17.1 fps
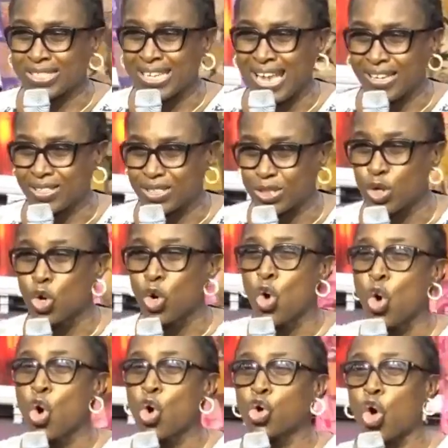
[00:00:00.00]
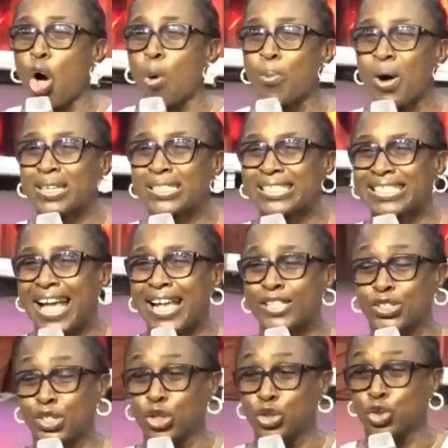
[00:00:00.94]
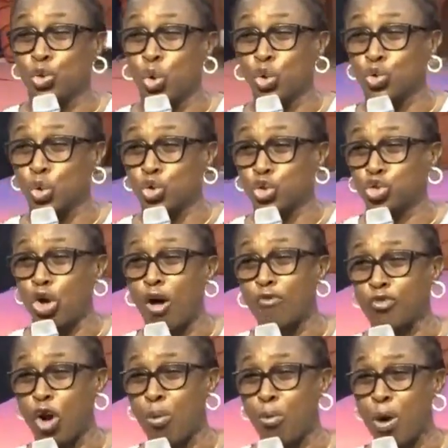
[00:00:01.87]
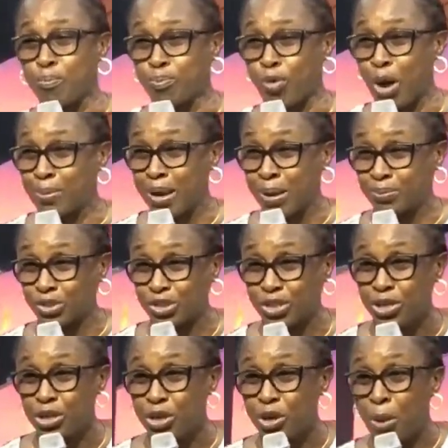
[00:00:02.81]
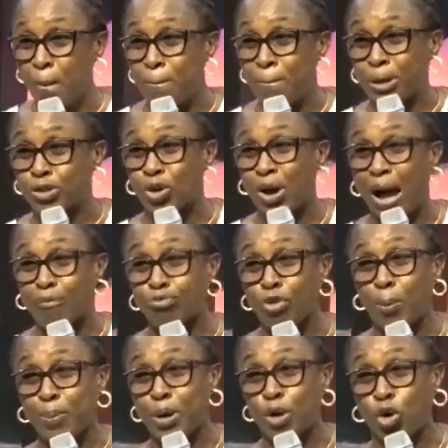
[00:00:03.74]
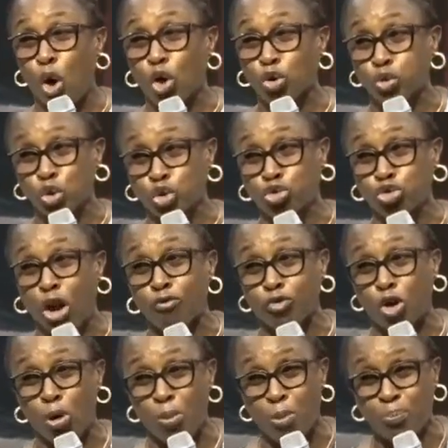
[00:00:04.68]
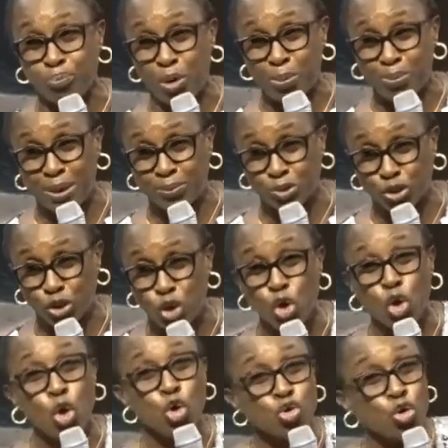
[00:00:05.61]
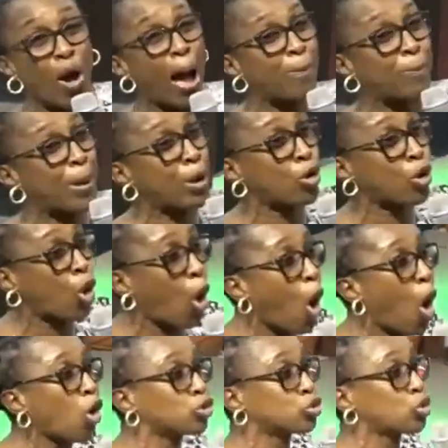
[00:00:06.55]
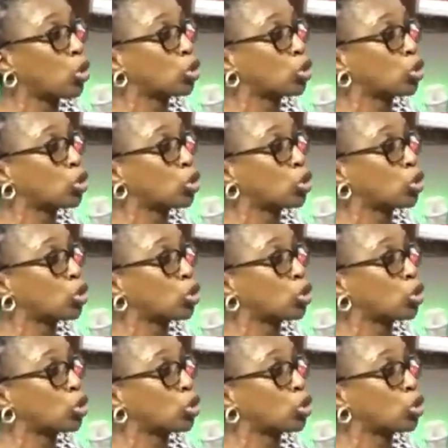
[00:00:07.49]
sense. Common sense is good to solve common problems. But you have not been called to solve common problems. You have been called